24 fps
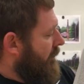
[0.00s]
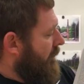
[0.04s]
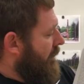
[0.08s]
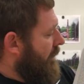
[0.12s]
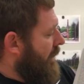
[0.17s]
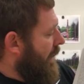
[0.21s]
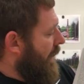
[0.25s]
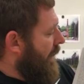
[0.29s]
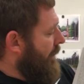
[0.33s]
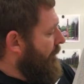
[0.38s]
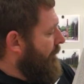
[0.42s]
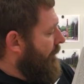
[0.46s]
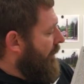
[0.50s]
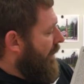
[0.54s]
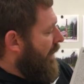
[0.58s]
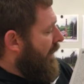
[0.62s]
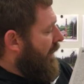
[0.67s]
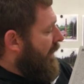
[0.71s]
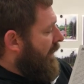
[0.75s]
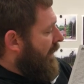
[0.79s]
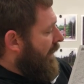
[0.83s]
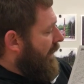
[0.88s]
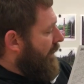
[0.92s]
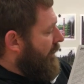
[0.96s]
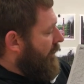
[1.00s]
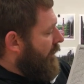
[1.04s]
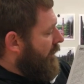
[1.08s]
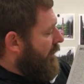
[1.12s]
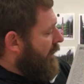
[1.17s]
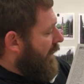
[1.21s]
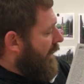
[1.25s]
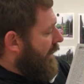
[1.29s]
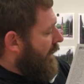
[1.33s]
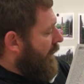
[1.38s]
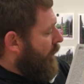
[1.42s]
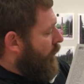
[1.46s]
Okay, he looked
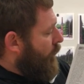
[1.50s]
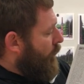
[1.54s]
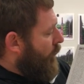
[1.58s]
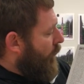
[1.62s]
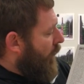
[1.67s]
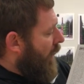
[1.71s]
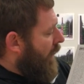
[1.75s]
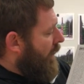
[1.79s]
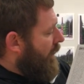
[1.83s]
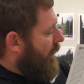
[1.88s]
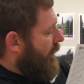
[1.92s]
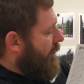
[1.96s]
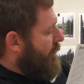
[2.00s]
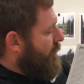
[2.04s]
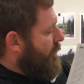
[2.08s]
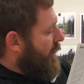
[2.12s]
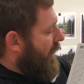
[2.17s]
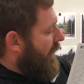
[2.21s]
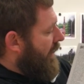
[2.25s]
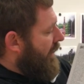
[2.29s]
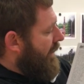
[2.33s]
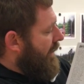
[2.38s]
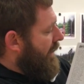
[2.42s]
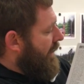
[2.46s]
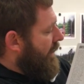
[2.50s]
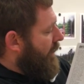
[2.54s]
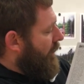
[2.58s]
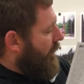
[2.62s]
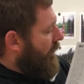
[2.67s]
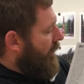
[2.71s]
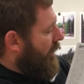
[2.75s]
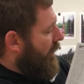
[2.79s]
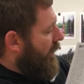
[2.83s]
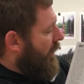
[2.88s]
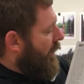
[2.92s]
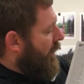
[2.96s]
like a giant
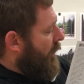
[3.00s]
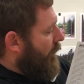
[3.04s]
eagle